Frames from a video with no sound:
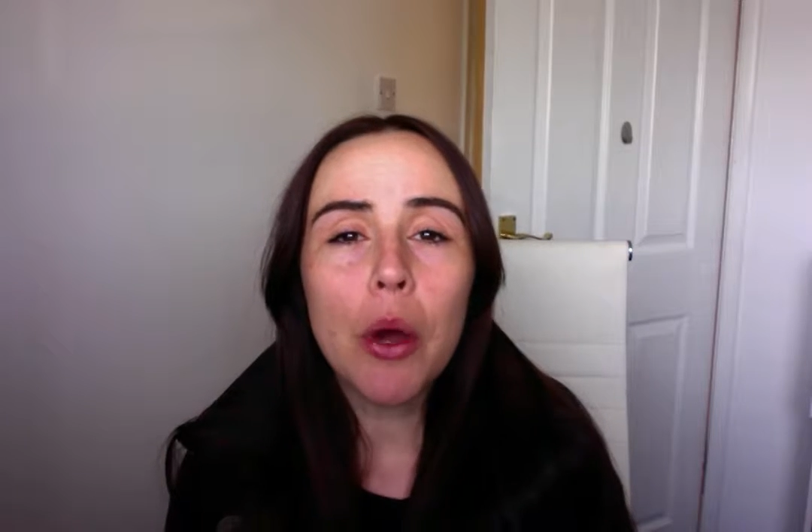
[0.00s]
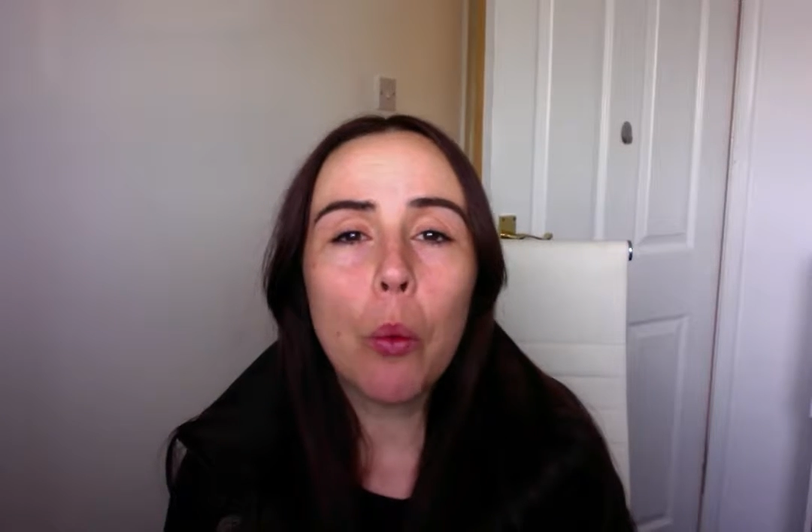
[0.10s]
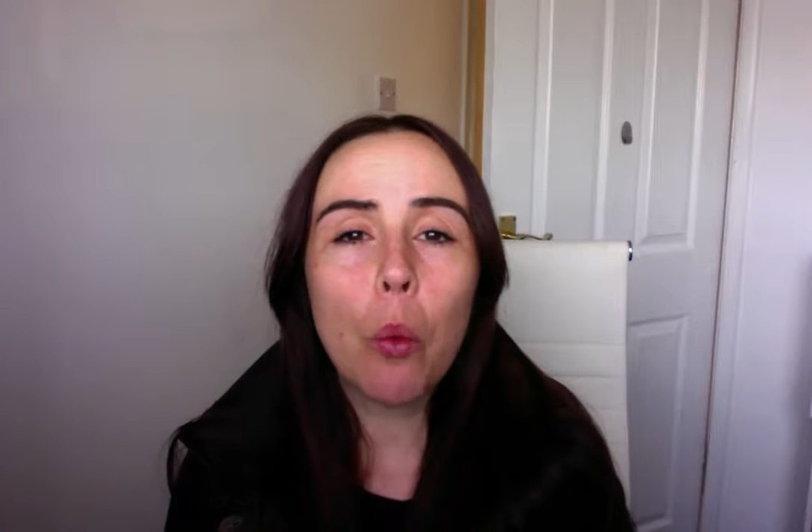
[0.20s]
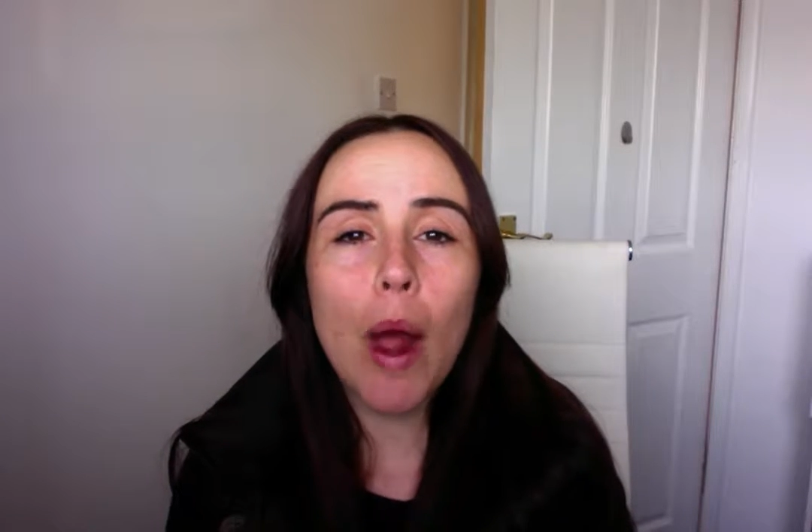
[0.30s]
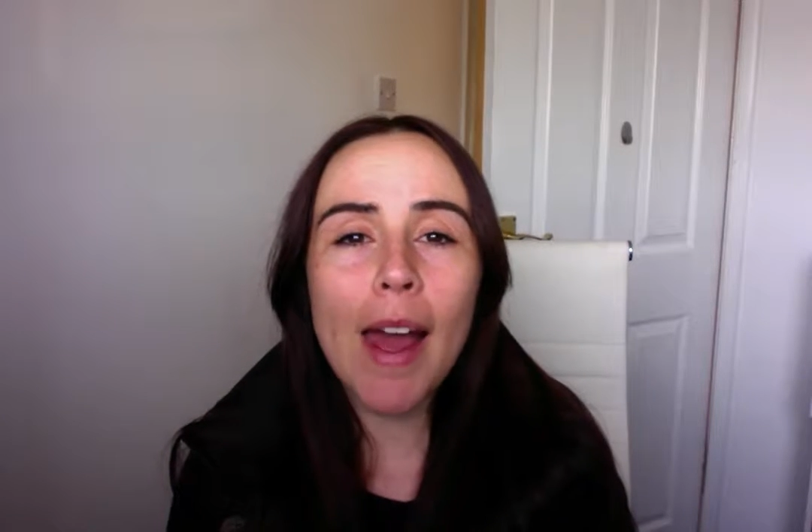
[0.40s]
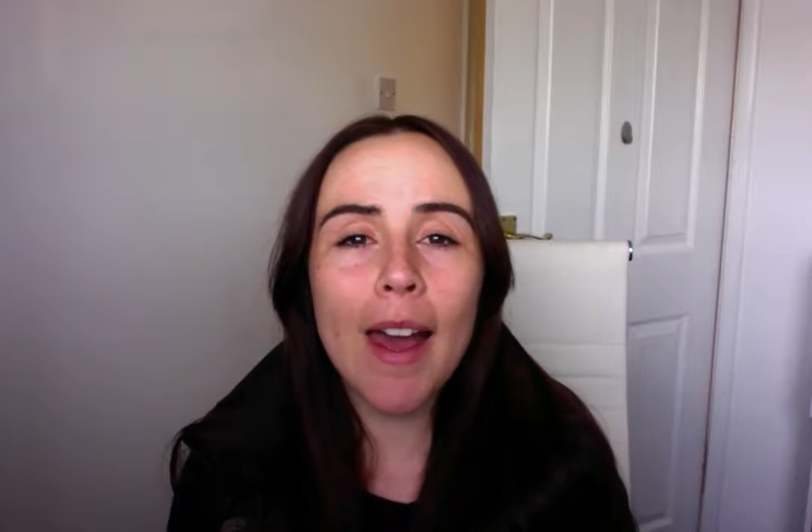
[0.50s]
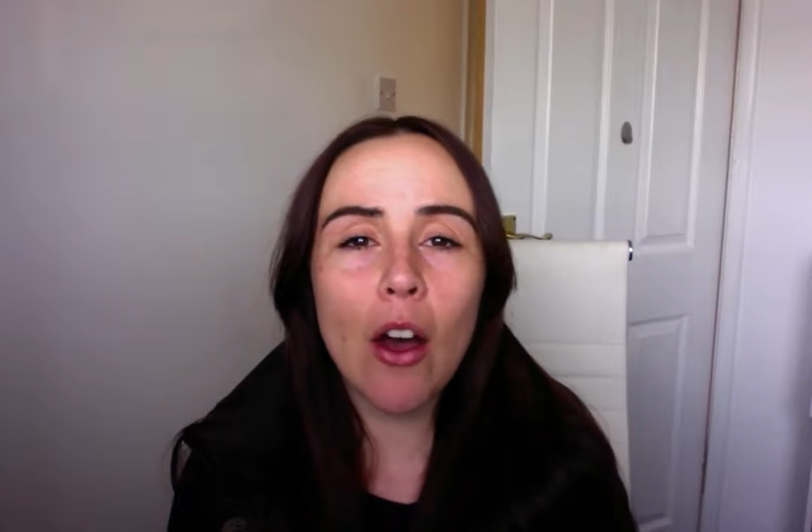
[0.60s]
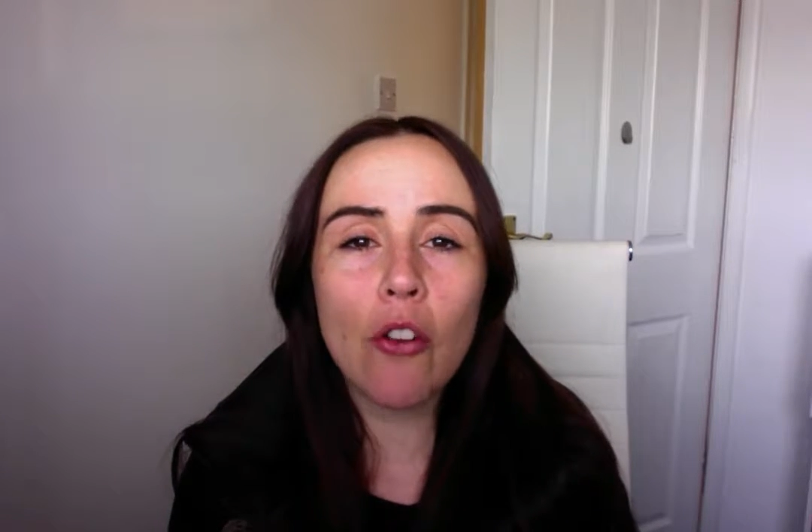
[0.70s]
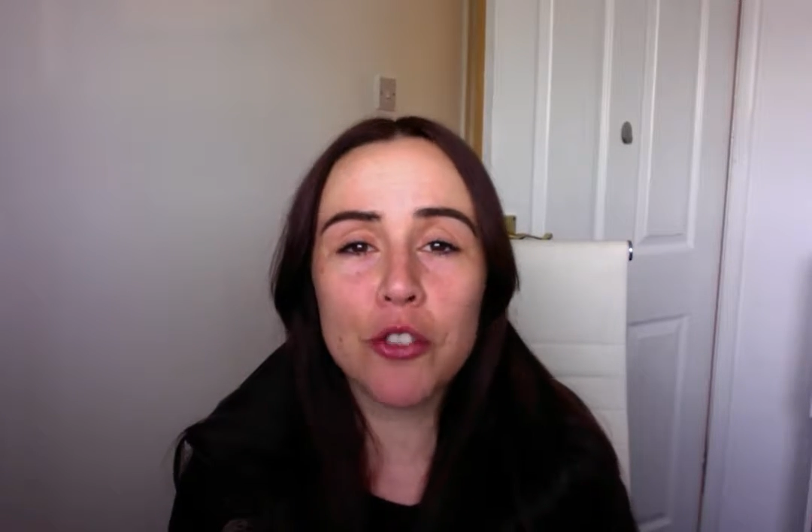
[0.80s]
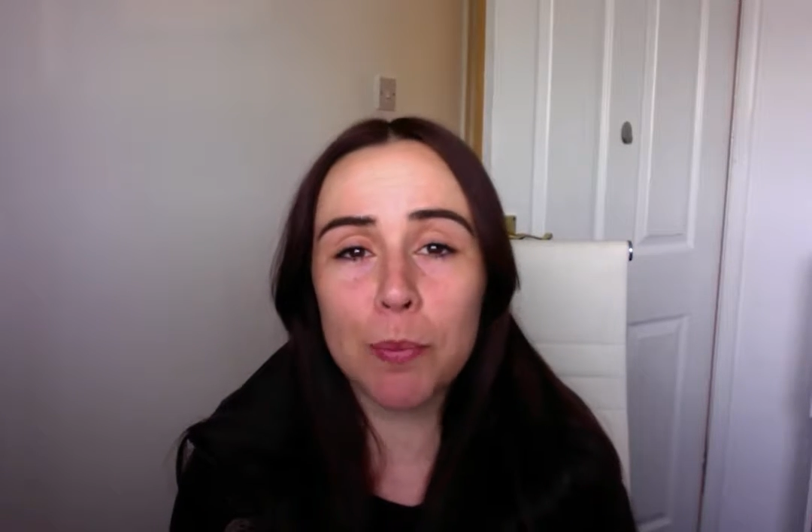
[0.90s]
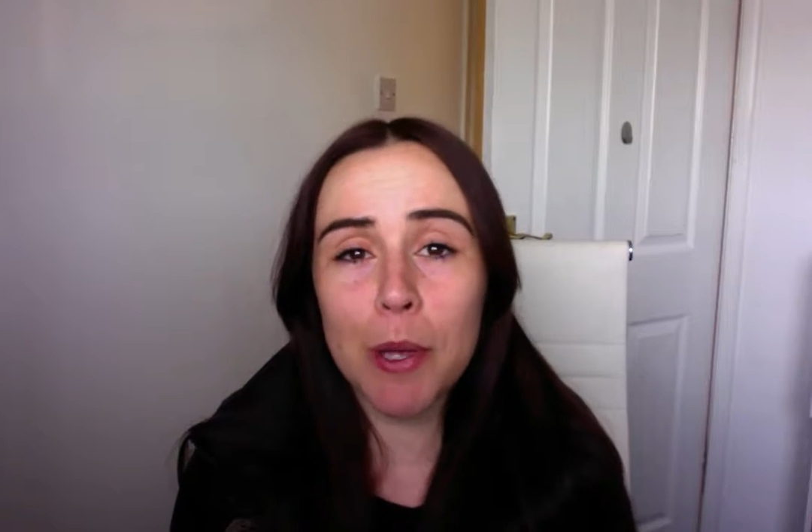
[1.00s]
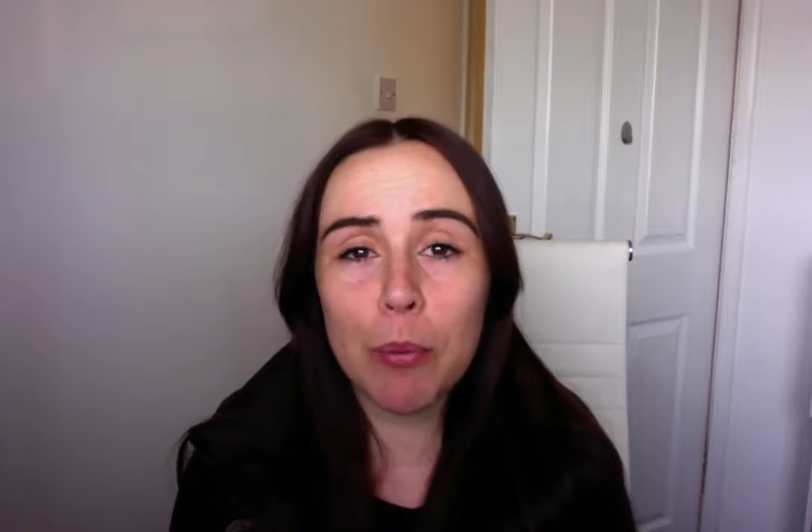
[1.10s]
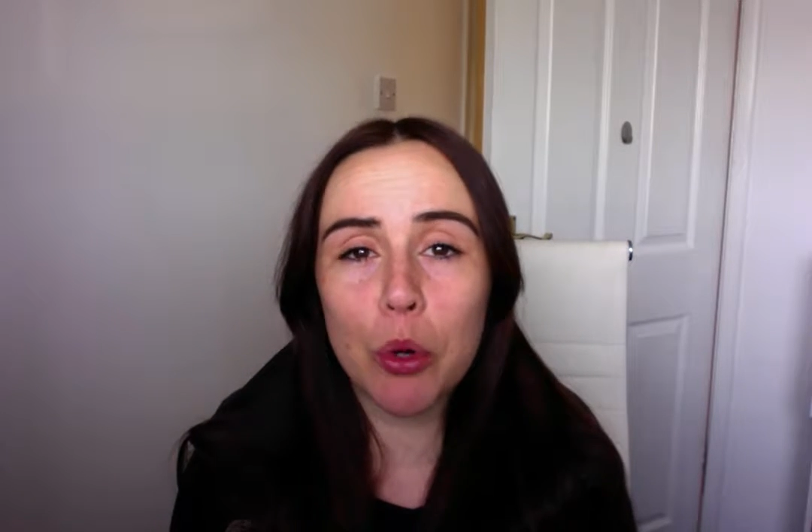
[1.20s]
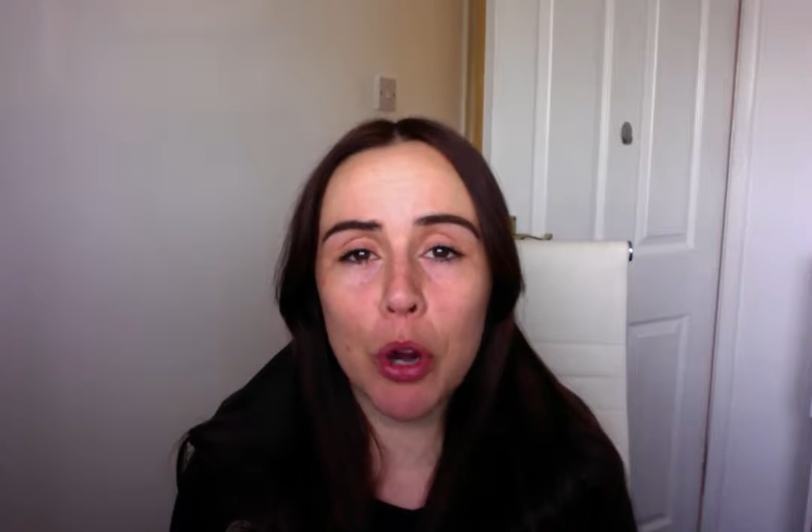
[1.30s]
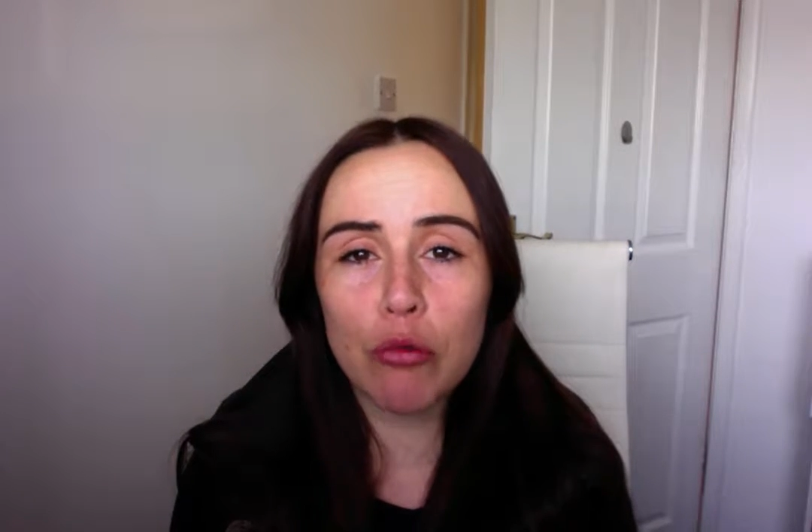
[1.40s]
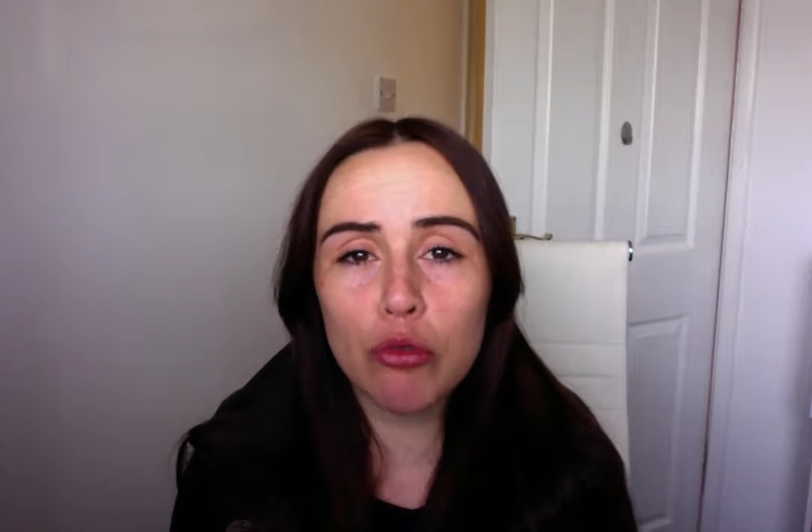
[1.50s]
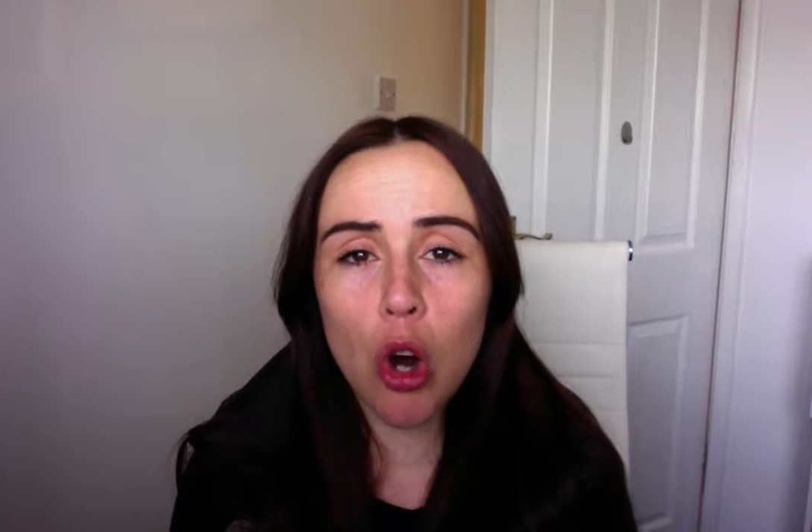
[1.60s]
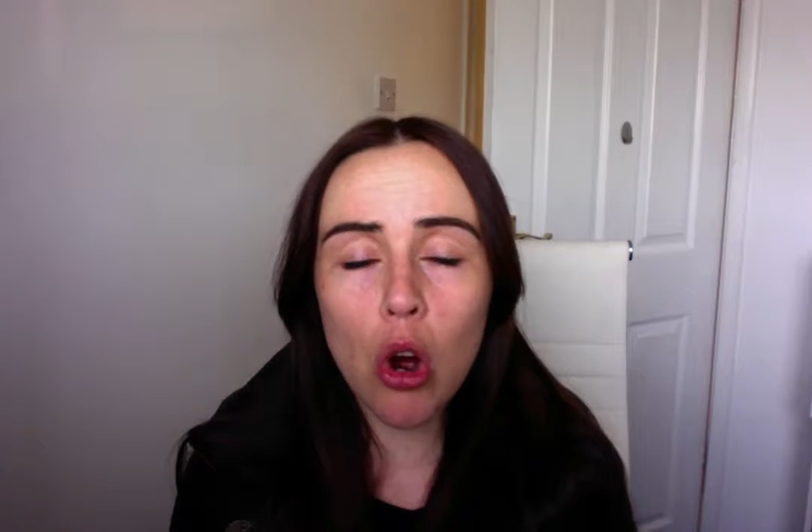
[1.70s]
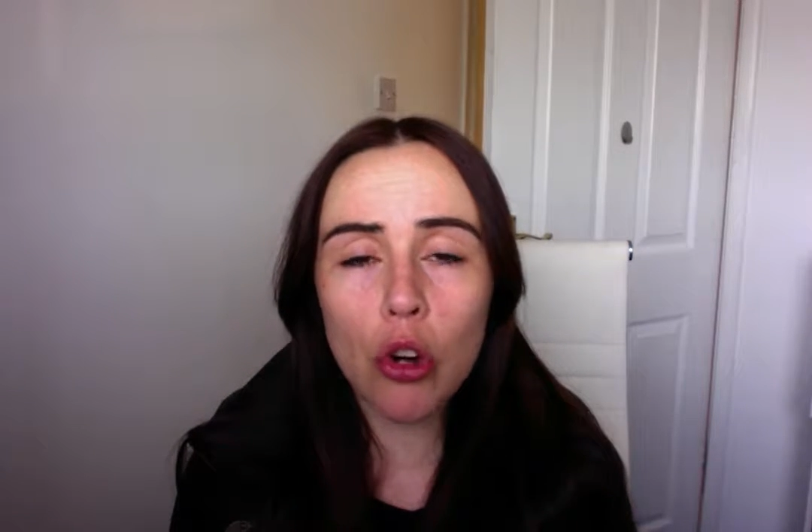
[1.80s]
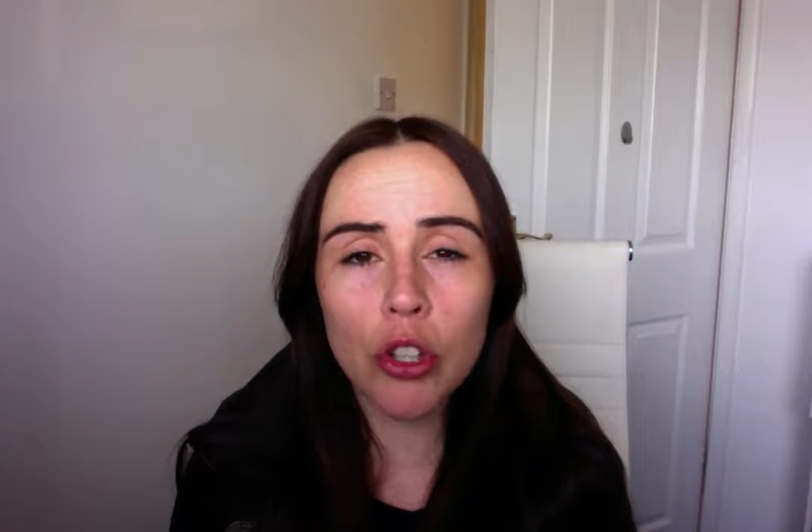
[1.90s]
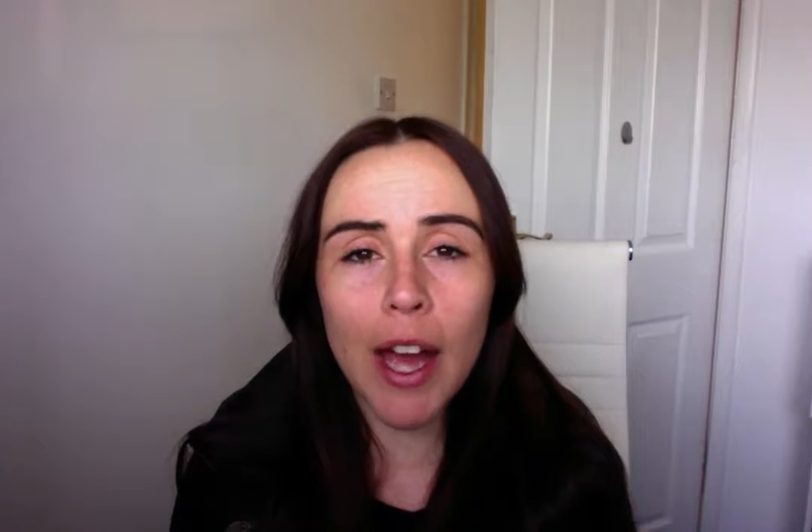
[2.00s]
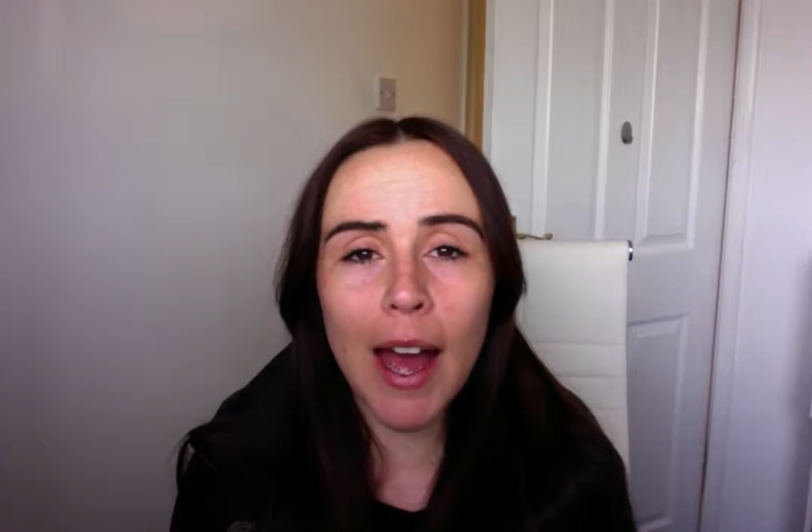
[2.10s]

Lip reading: where often people go wrong,